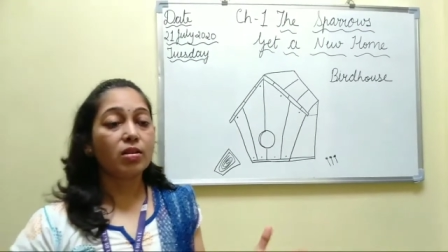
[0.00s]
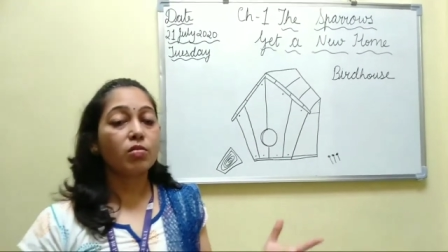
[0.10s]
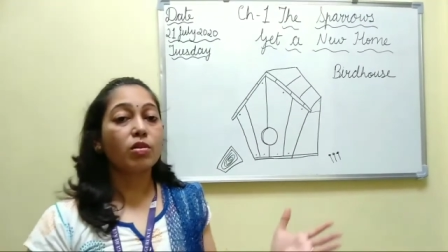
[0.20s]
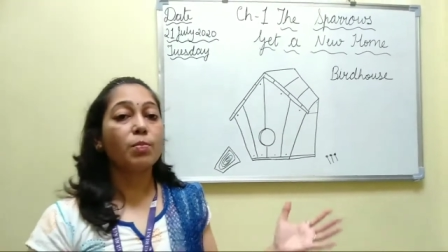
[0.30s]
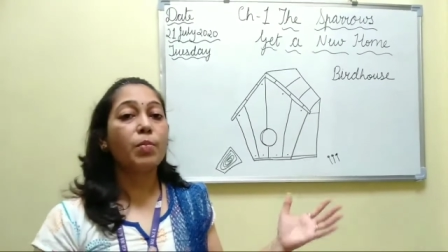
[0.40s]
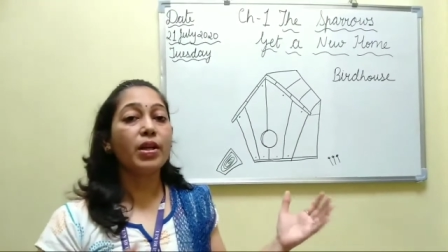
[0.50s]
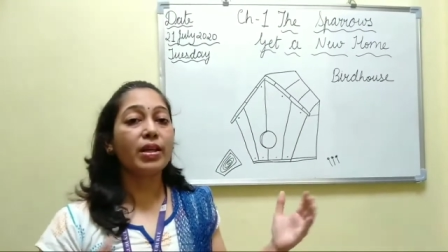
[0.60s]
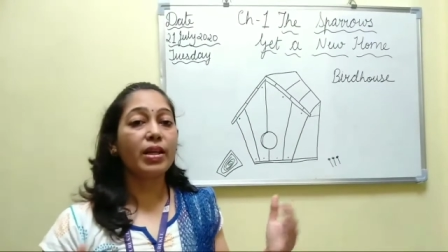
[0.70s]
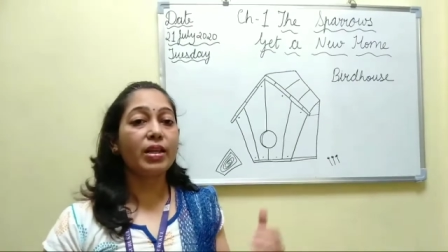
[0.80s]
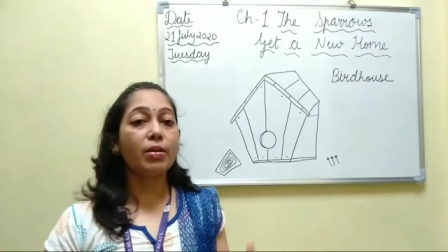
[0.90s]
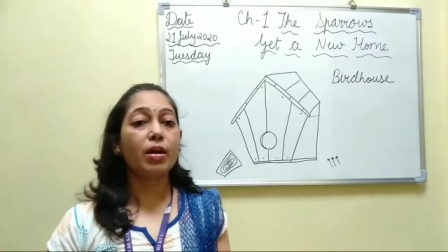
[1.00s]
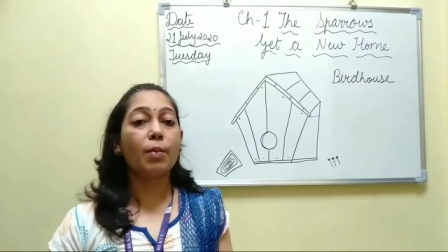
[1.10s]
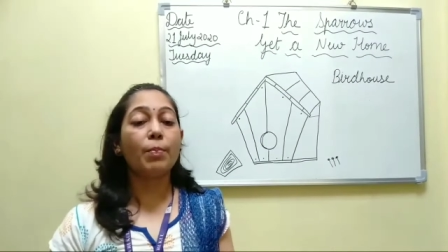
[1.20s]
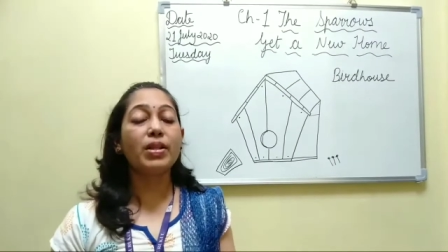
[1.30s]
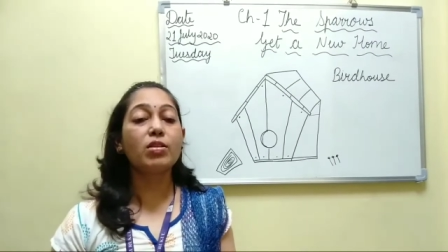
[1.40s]
was bringing a
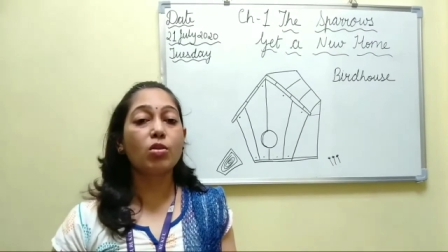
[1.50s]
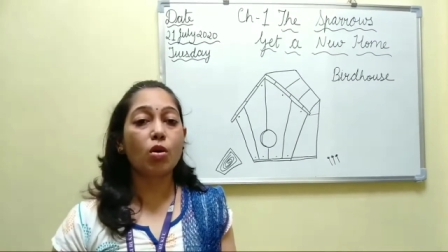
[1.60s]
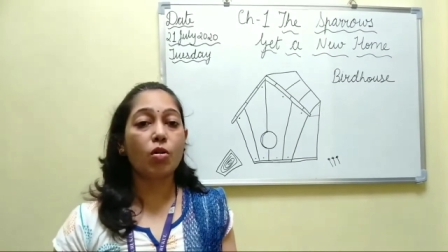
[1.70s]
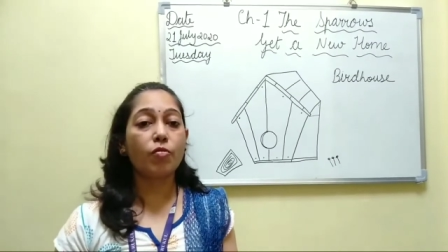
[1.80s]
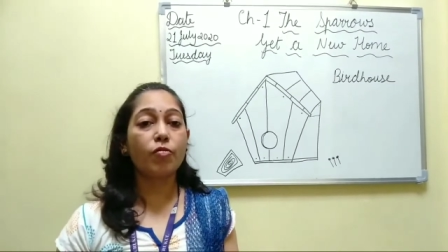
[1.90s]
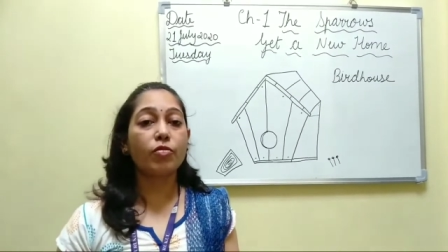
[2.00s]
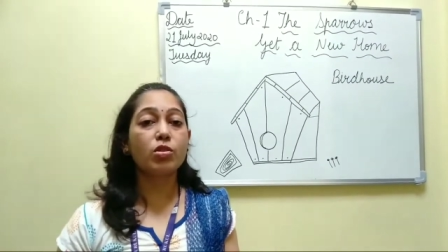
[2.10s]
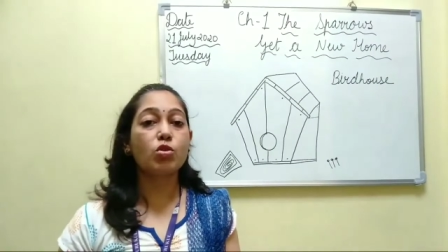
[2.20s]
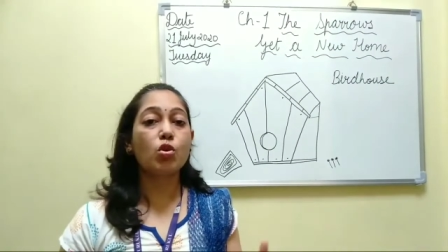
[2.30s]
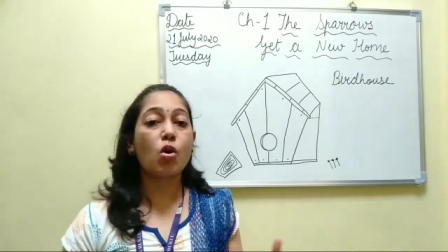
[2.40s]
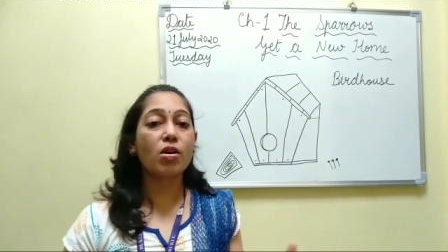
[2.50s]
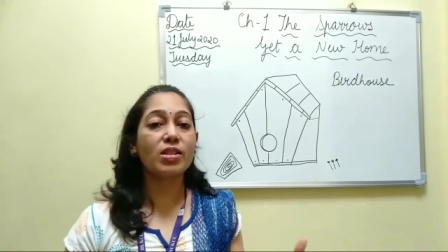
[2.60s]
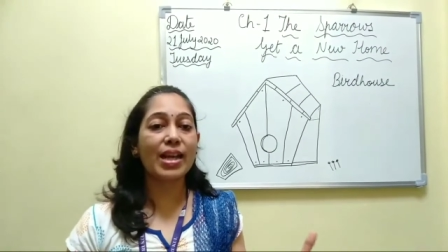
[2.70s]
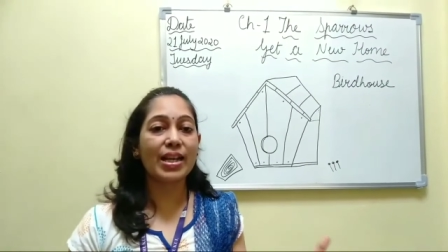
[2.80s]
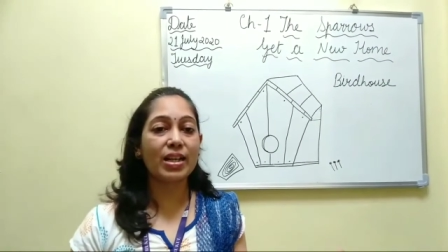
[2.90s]
bits of straws
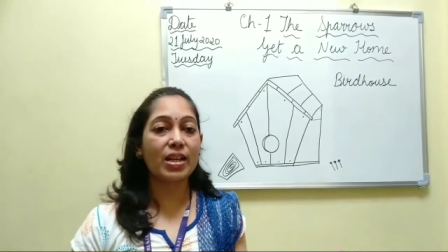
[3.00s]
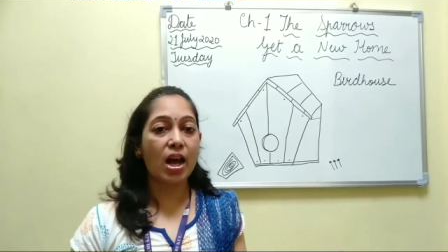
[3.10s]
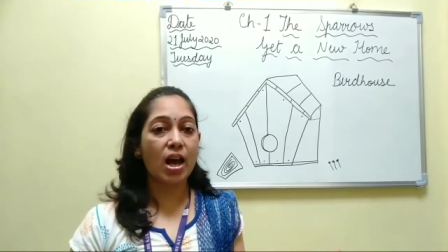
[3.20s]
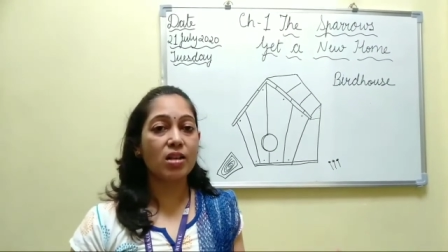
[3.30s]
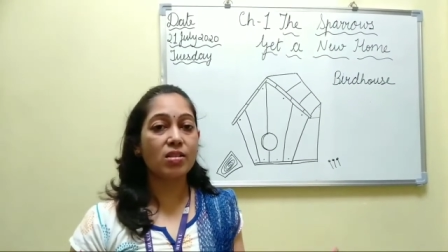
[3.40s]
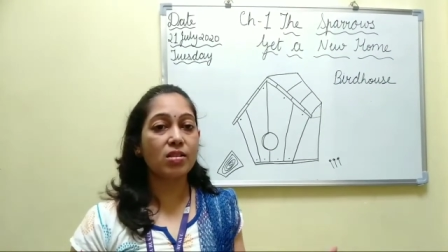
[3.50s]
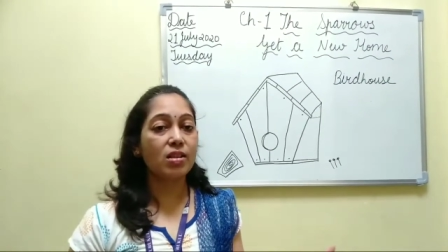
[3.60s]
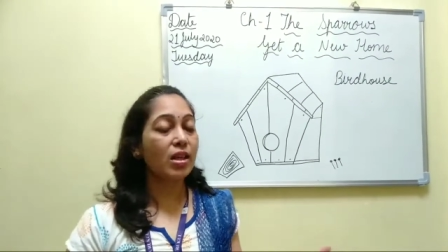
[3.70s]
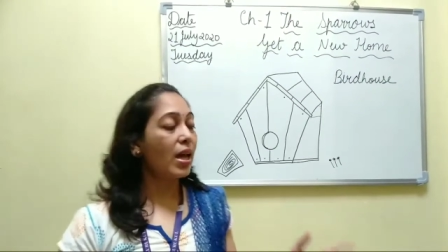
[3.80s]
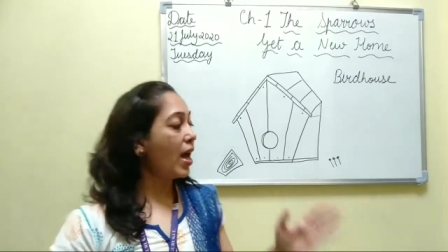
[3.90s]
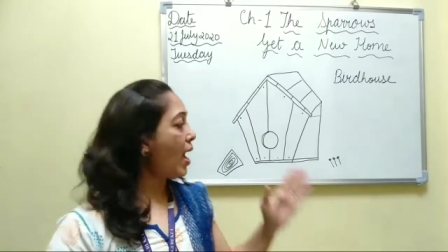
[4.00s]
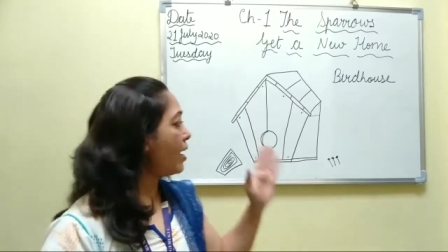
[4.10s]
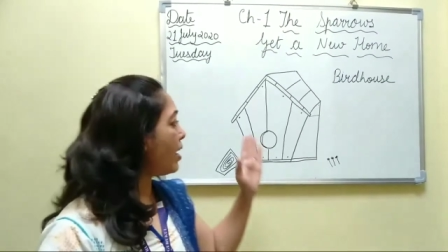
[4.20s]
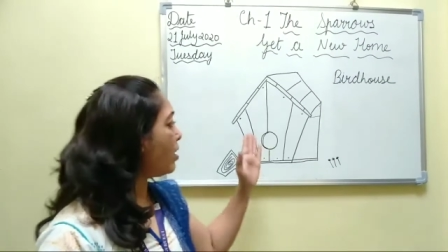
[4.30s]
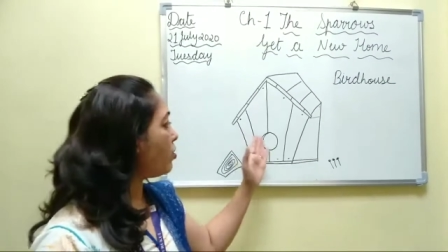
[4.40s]
and grass
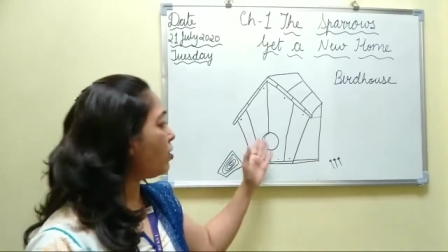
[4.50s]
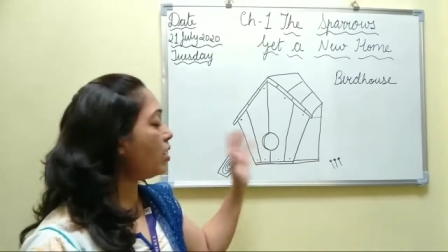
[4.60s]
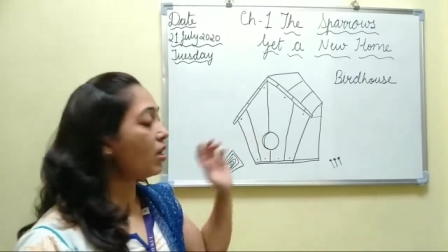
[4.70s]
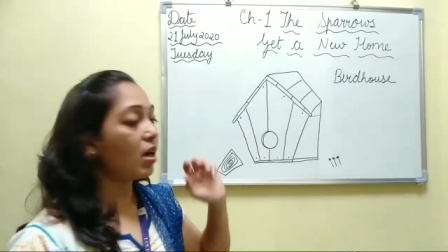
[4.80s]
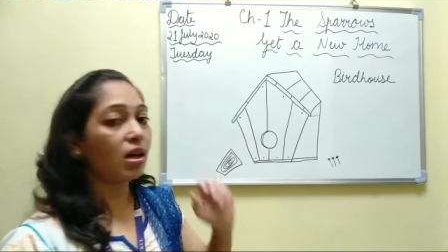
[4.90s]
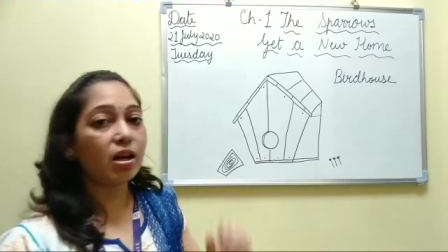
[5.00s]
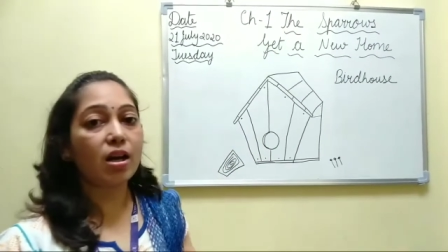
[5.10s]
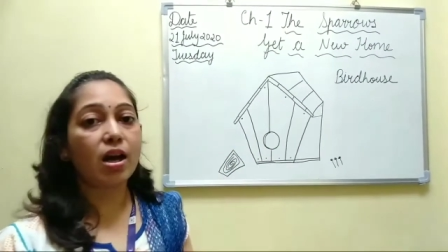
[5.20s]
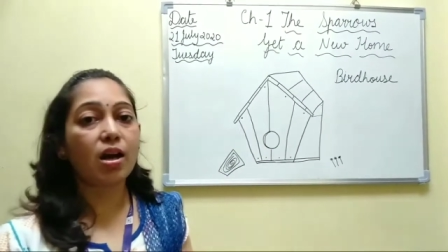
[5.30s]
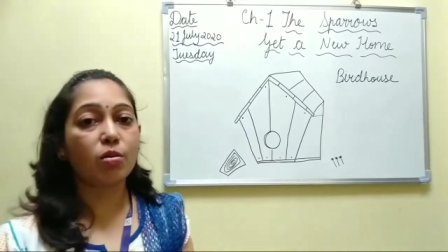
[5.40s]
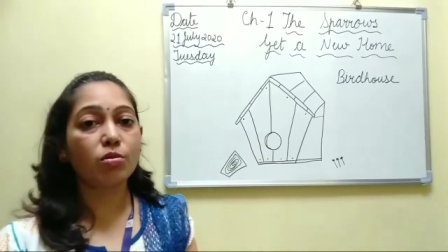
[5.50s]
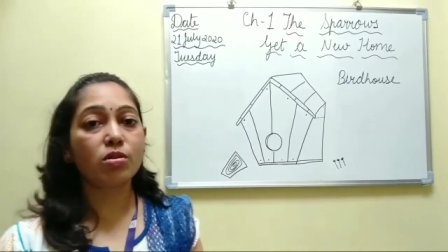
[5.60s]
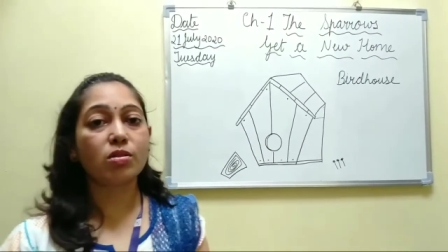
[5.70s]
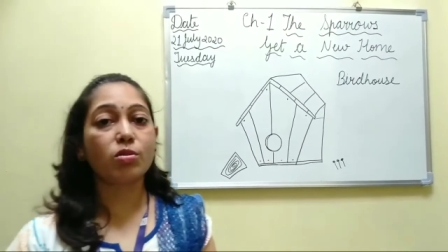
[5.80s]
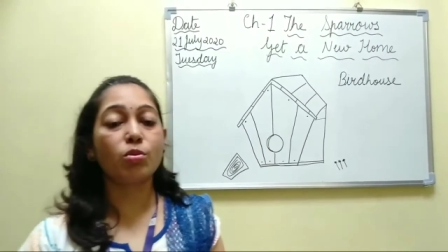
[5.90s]
and entering a house
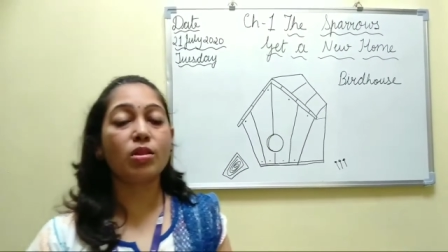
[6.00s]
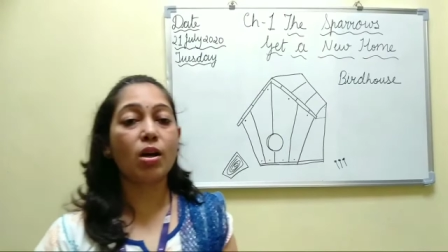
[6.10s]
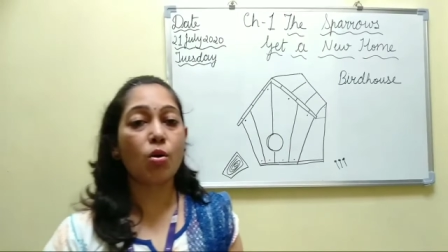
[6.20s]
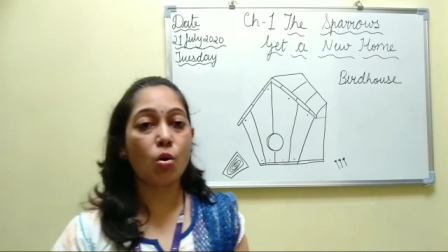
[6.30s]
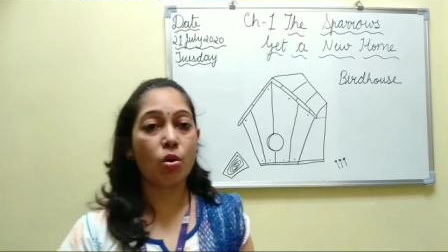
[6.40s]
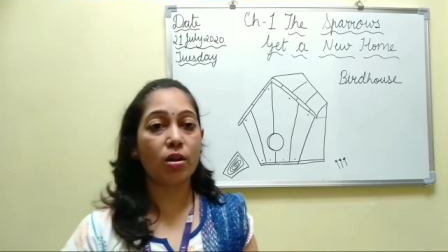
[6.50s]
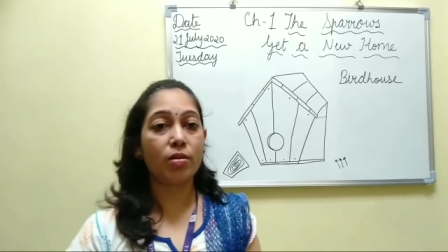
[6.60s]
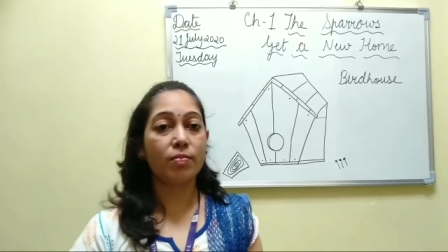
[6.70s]
through the hole